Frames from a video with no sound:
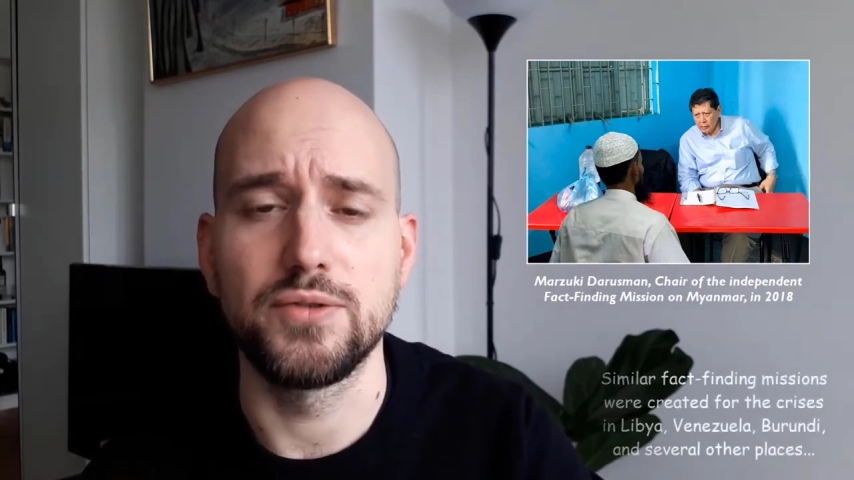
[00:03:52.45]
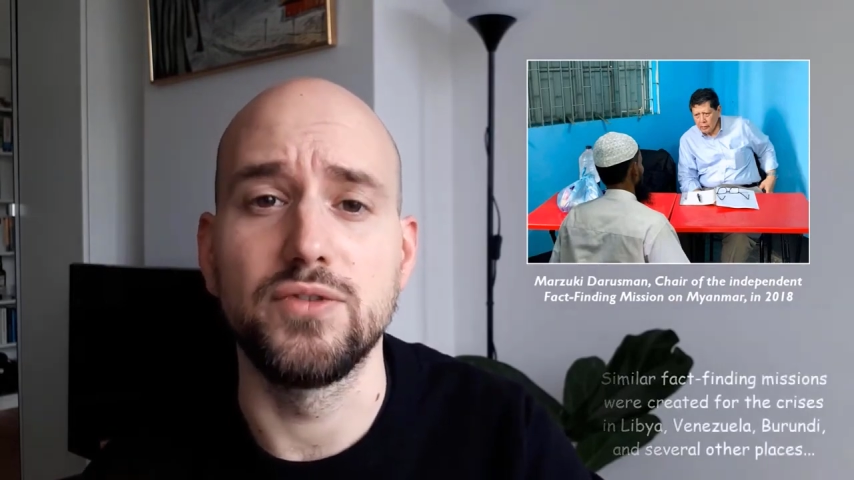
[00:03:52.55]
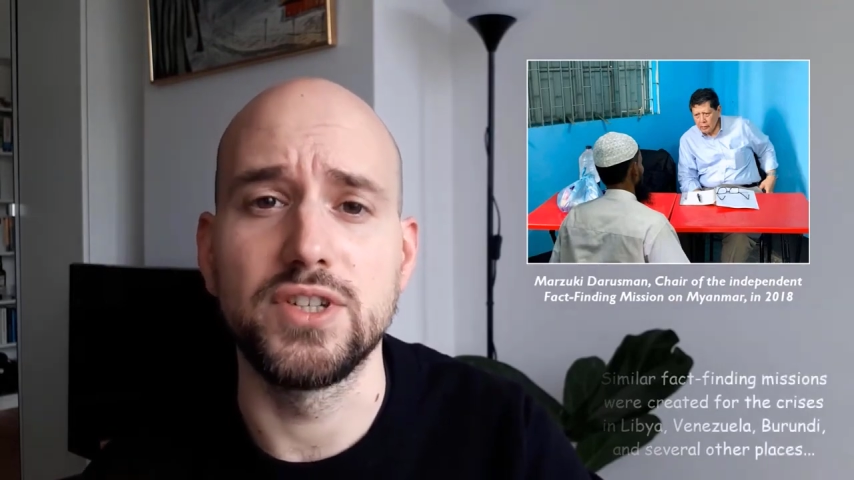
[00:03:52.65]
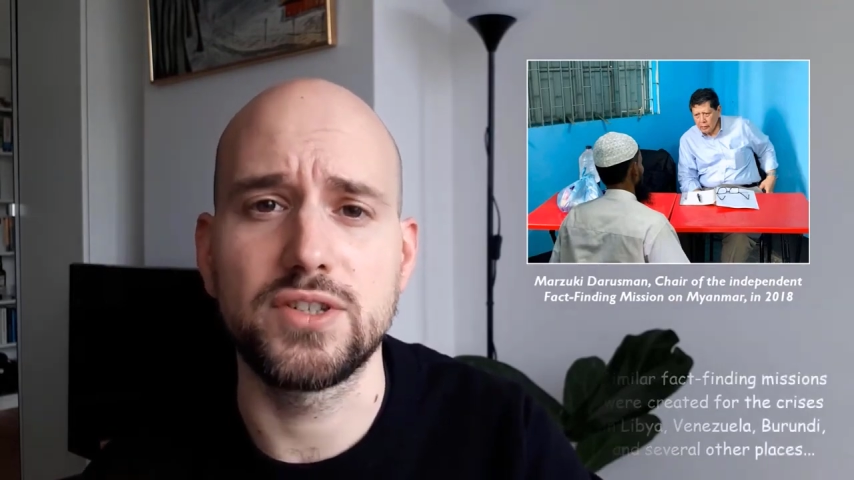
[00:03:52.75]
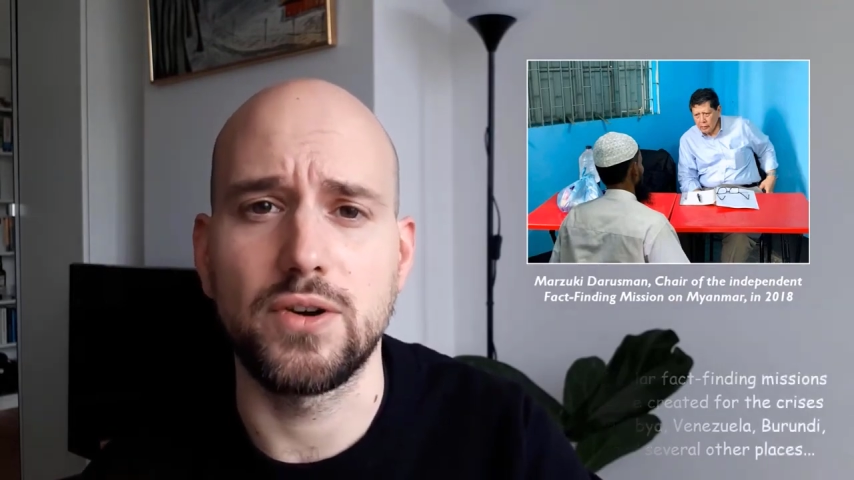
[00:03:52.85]
to
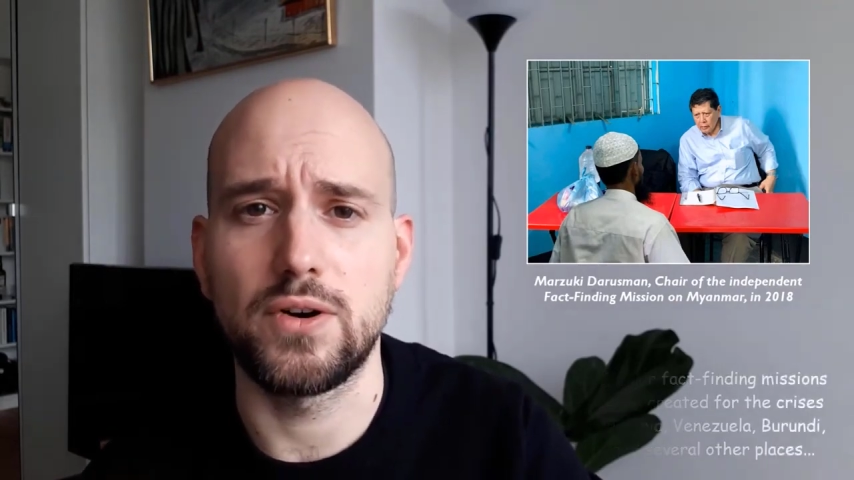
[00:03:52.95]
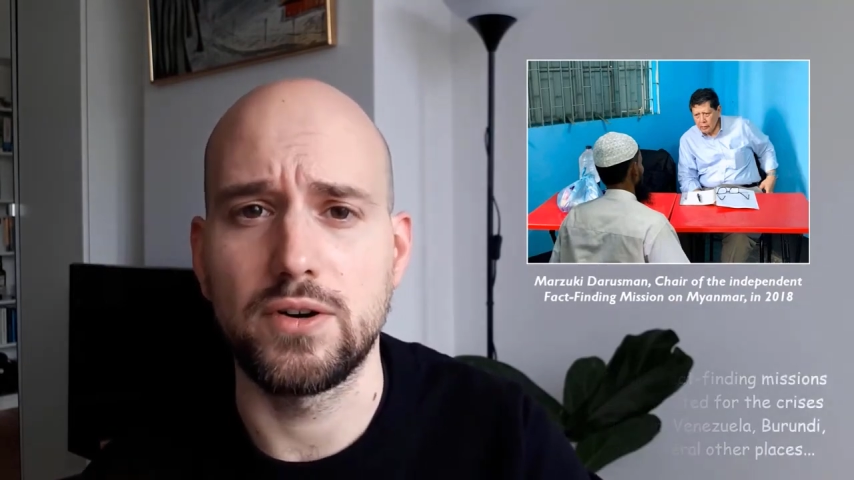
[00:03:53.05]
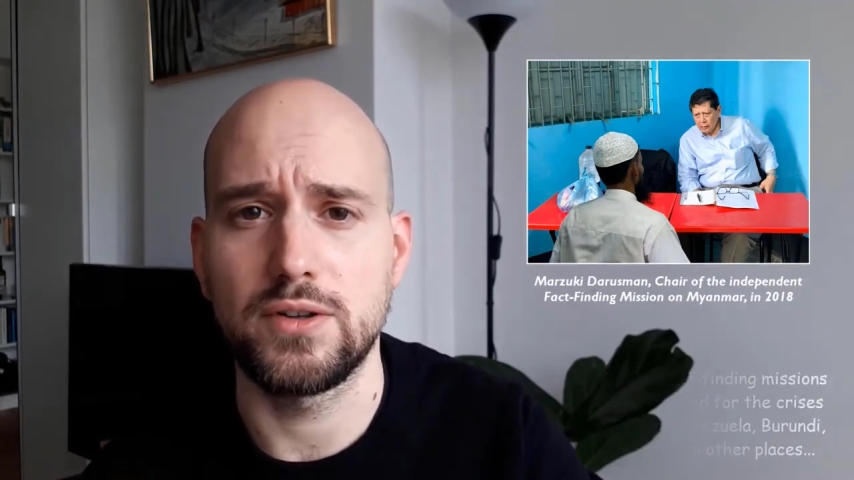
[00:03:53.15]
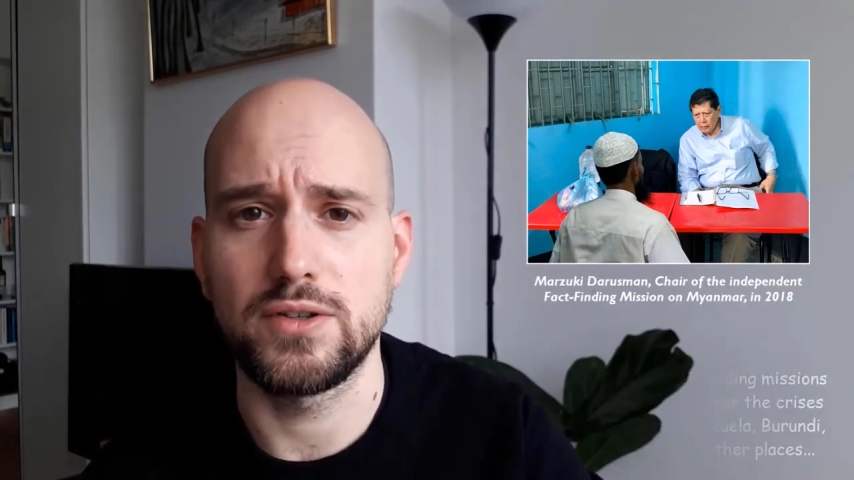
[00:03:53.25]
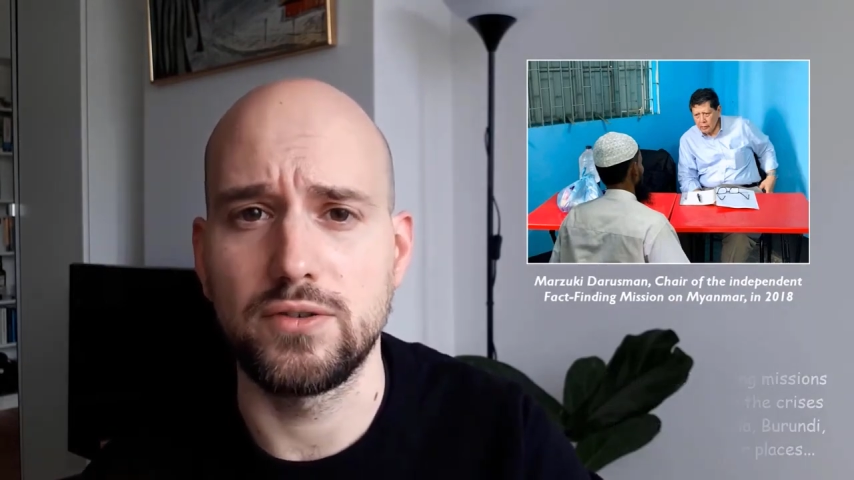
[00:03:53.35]

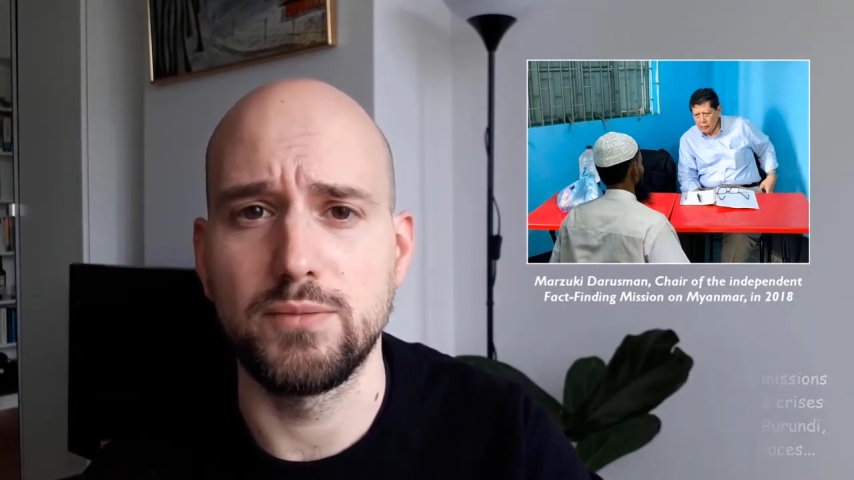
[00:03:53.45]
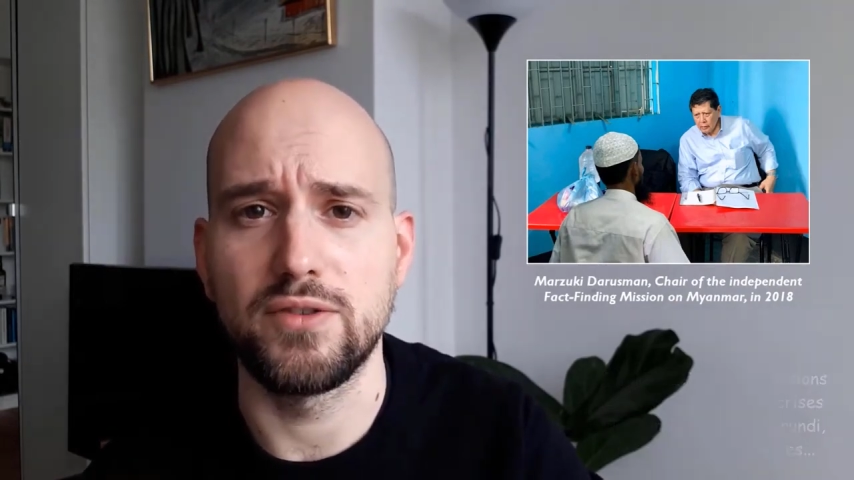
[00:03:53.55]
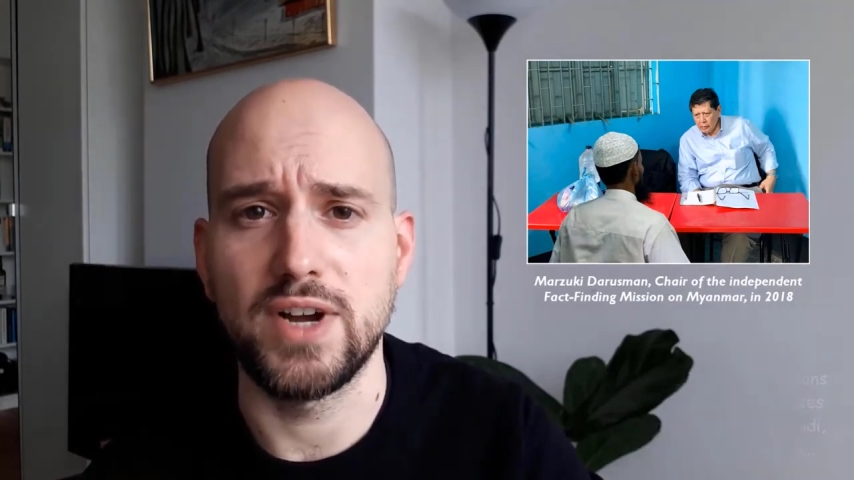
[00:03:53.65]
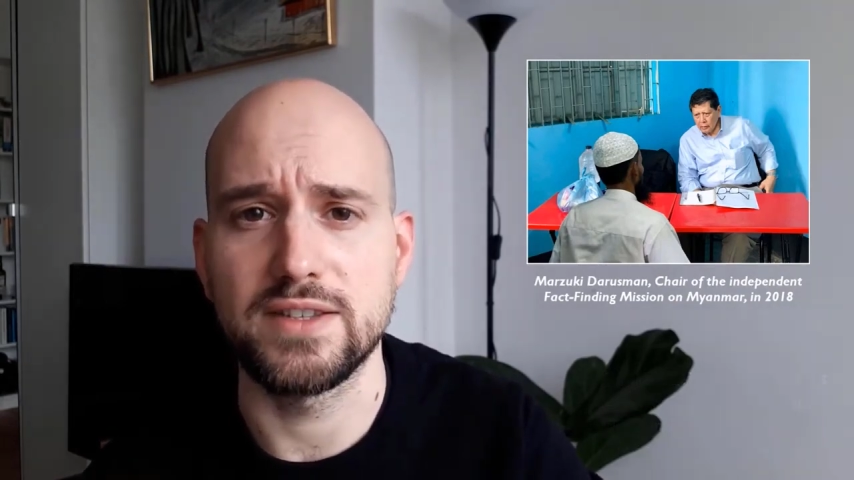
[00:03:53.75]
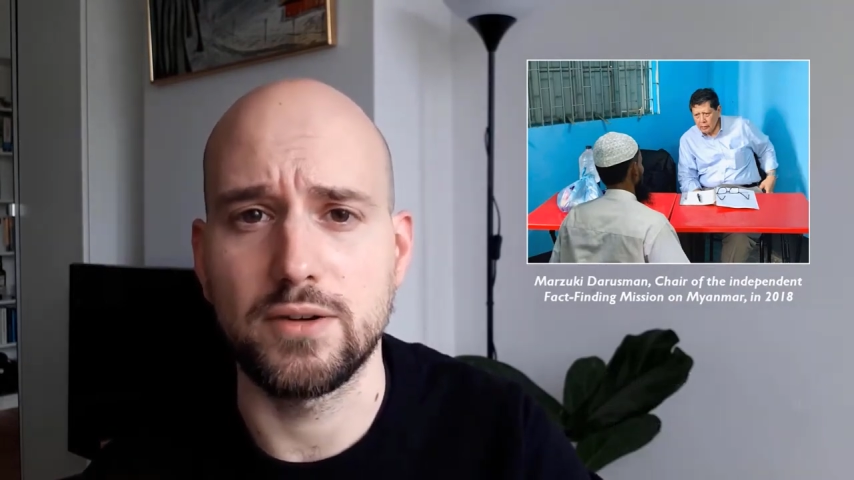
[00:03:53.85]
restore human rights